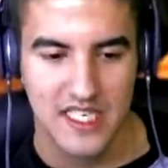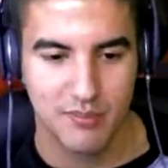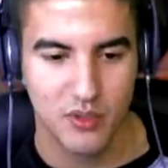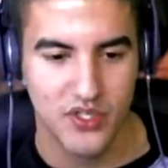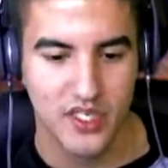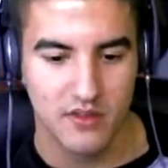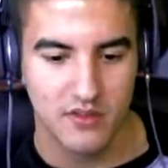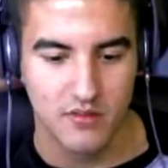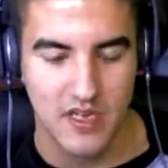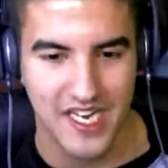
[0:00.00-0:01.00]
That's bullshit.
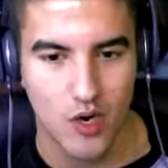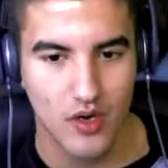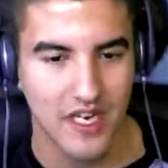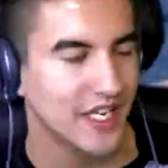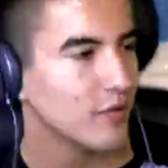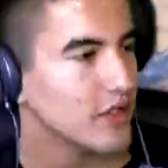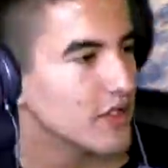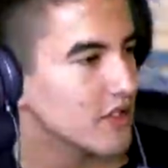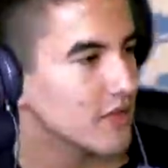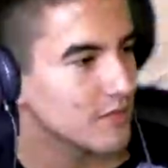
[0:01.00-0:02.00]
I can go get
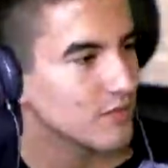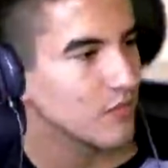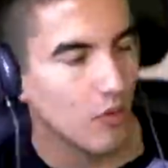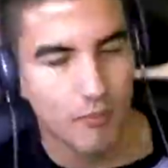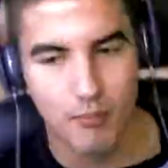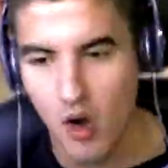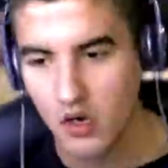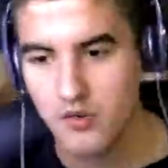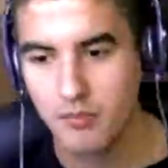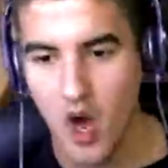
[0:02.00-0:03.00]
Eris's
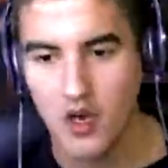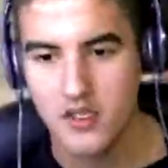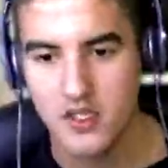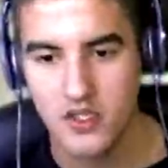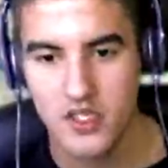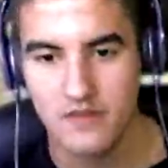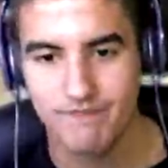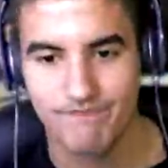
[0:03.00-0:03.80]
bond, bond and shit.